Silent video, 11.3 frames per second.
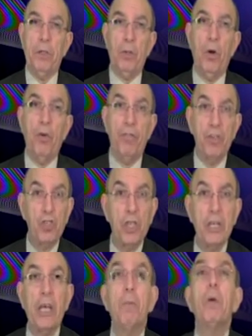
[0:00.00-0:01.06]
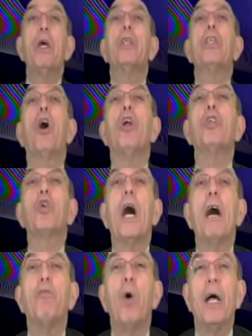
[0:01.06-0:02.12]
official name. They also
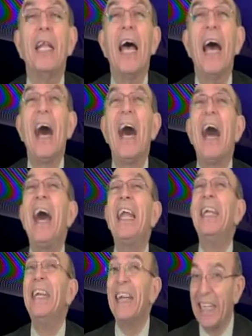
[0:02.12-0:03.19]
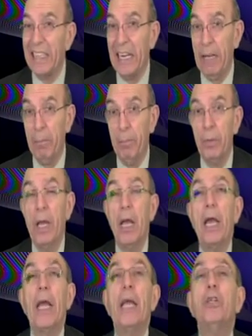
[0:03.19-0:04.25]
have what? A nickname.
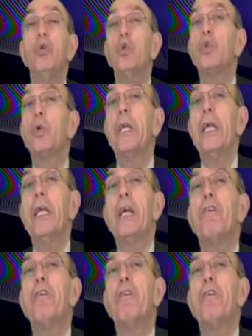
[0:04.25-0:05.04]
And usually